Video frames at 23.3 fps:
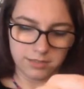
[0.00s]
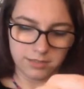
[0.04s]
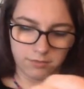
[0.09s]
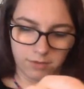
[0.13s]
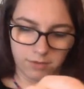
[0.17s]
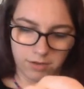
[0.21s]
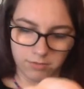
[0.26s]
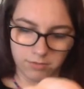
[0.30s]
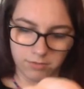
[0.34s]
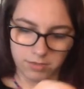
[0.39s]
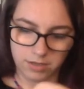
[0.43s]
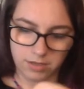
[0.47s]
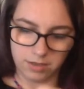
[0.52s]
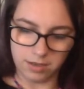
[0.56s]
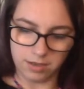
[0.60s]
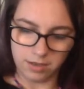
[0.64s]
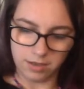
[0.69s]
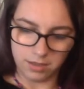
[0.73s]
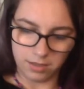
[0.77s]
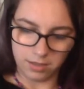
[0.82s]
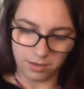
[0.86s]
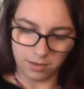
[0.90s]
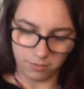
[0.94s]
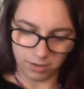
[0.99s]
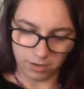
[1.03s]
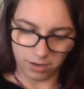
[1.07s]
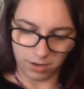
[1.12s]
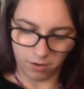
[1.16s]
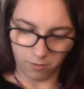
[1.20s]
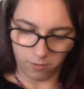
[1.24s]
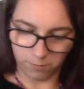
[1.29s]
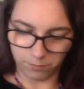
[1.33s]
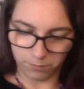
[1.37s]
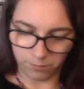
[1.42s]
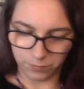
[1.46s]
around. There we
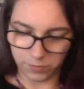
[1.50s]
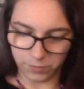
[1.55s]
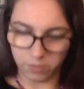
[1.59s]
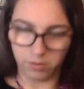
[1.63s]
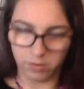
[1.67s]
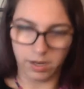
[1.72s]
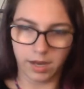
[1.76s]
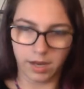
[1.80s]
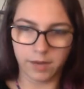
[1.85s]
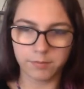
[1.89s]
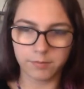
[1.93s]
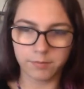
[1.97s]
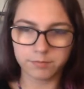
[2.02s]
go. Okay.